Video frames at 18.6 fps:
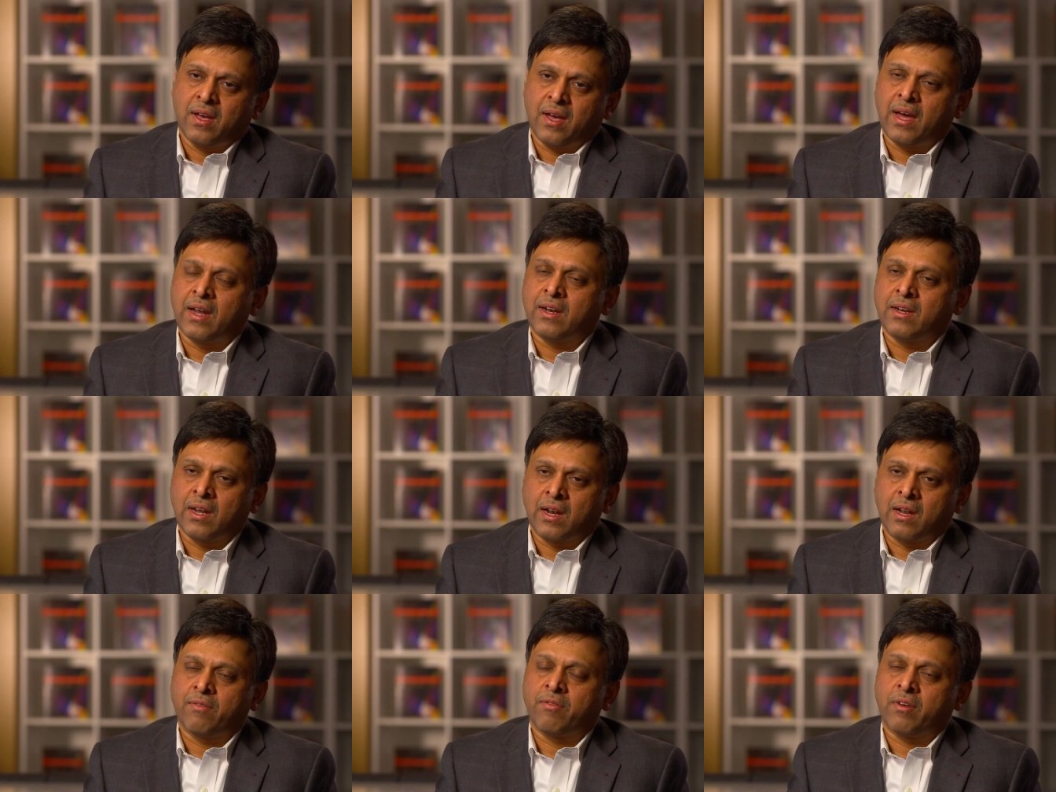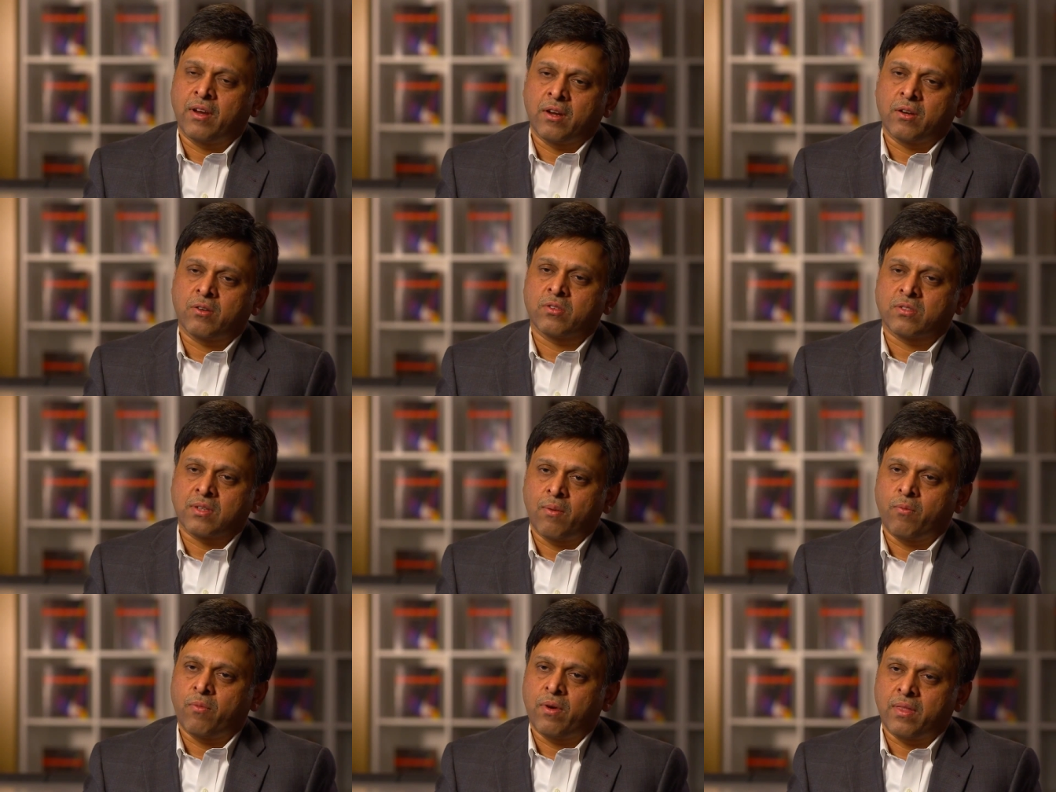and delivering it to
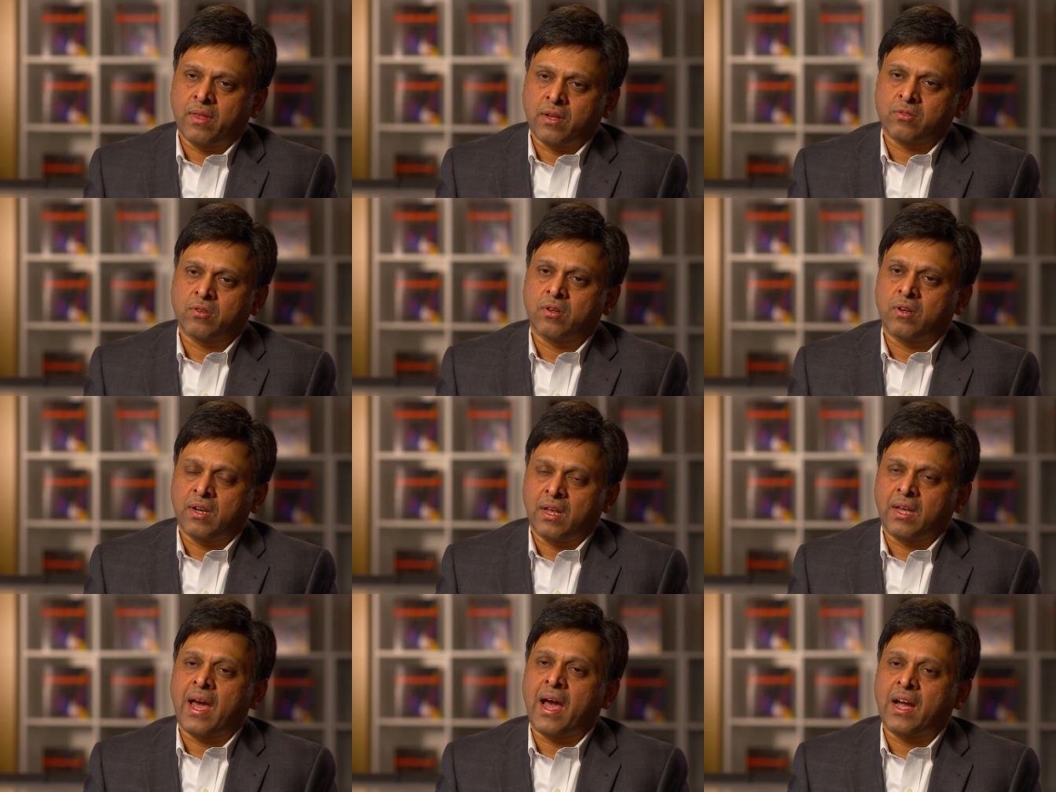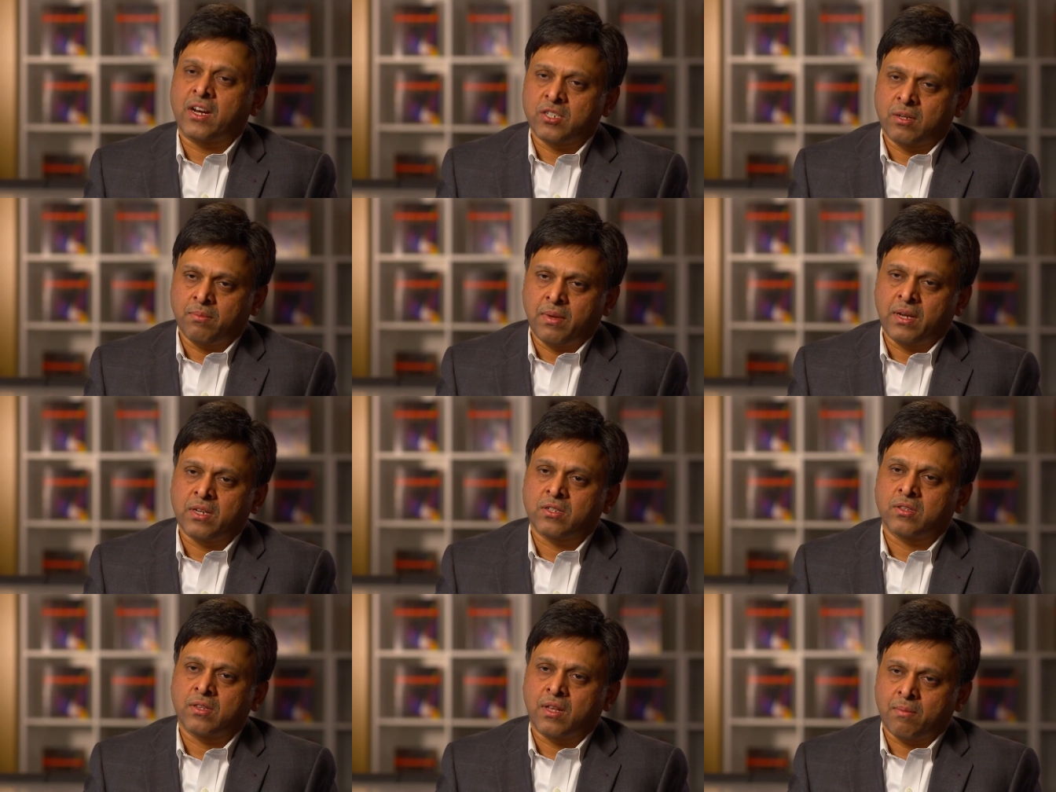someone that's going to take action
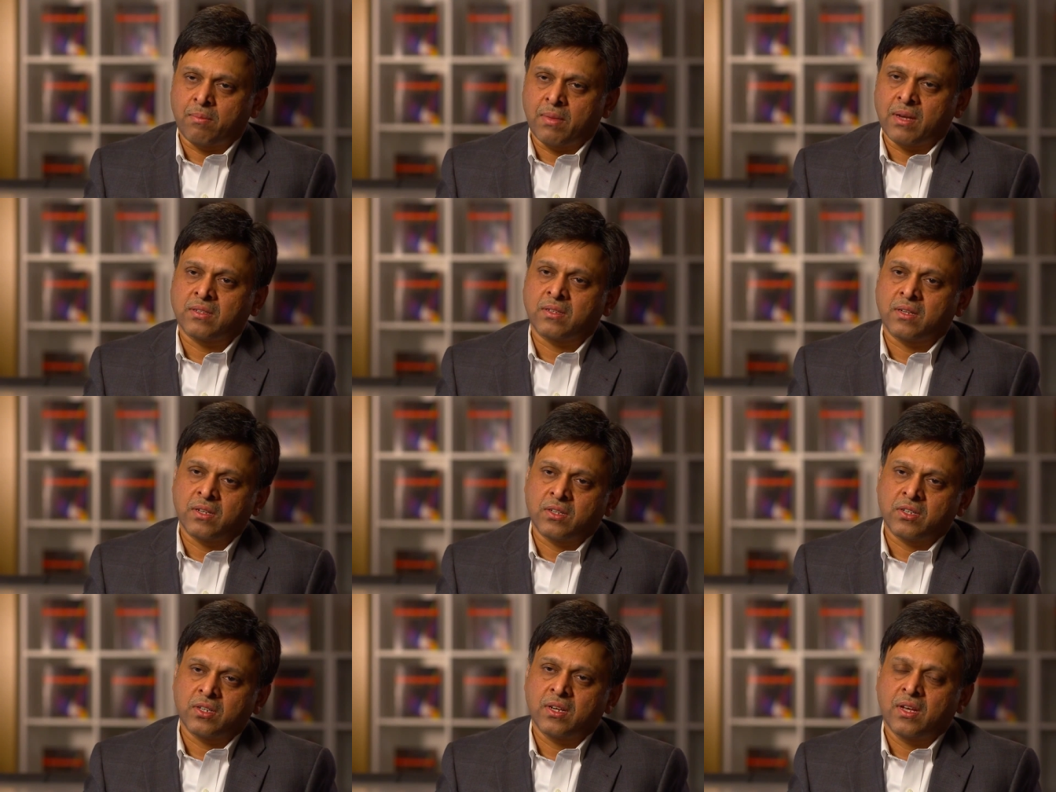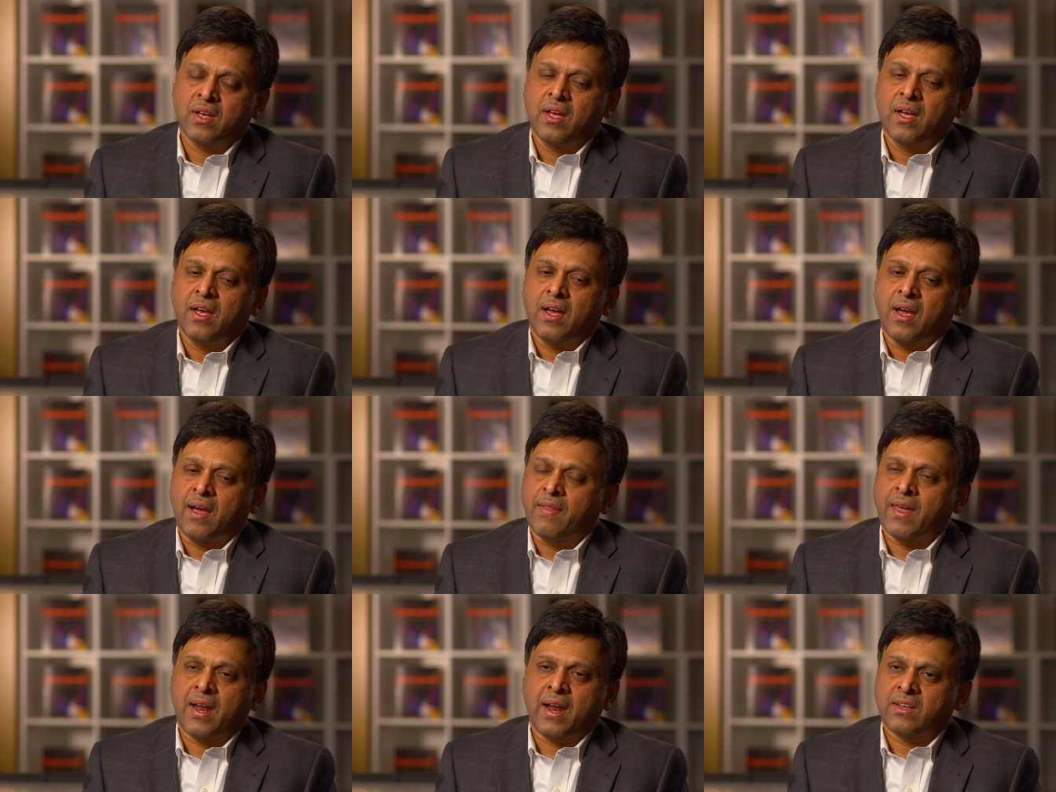based on that message.
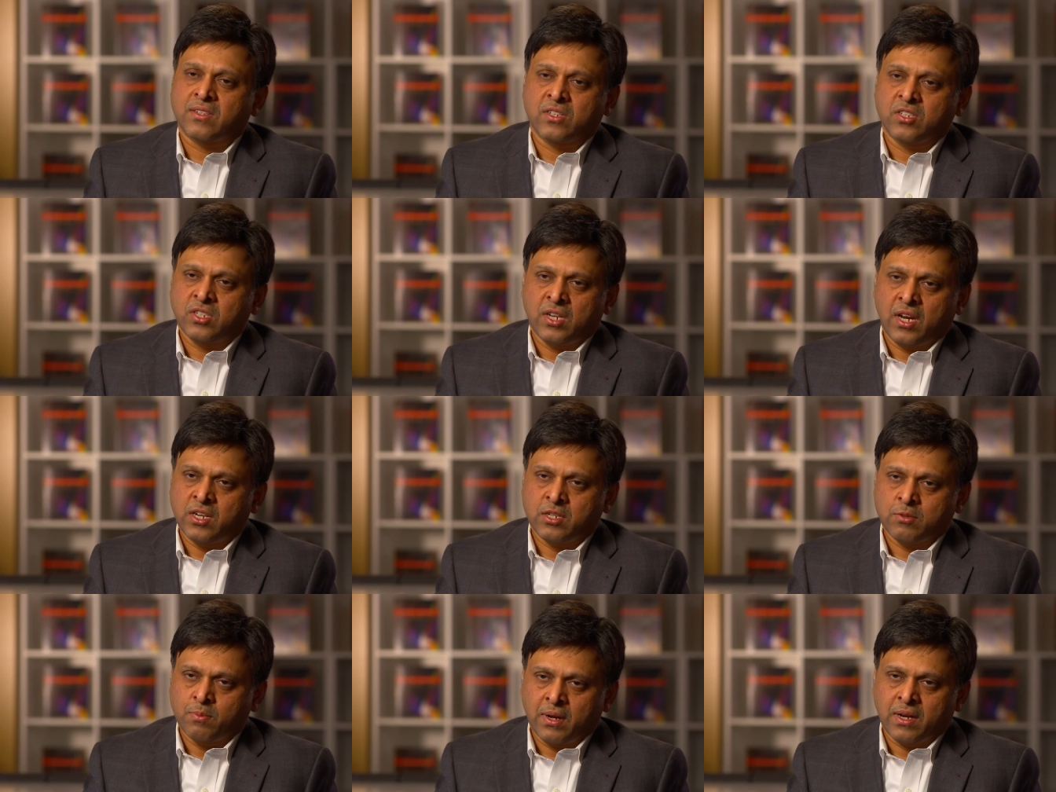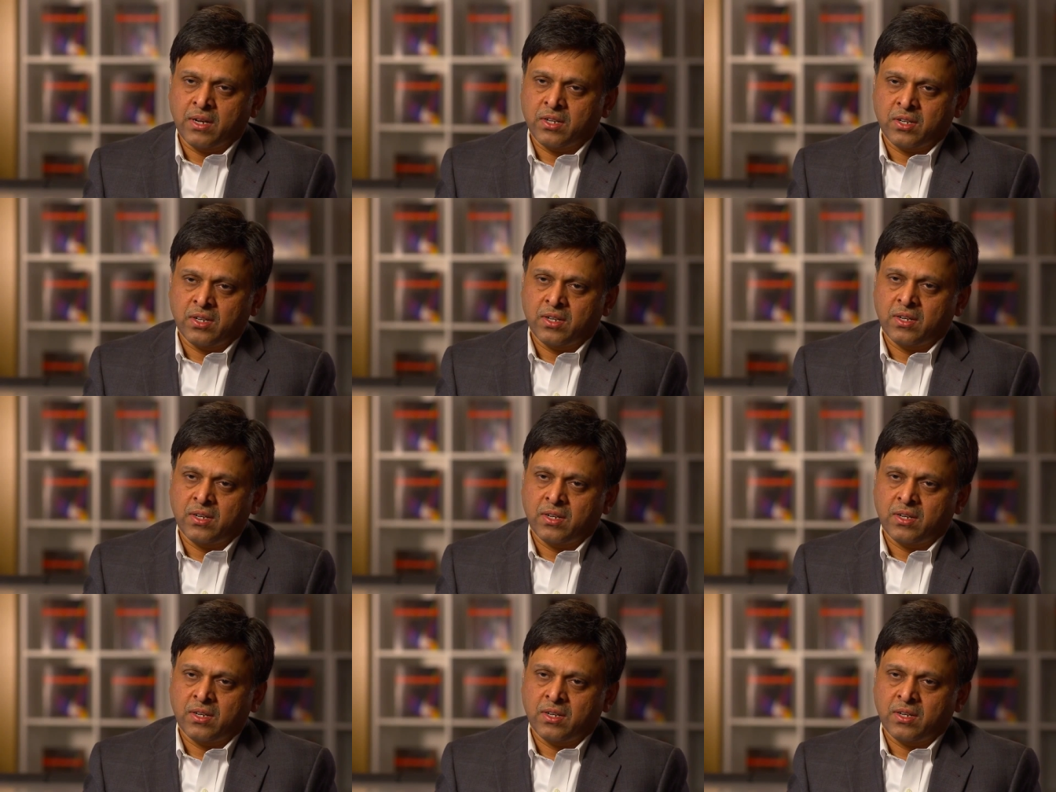And that hasn't changed much.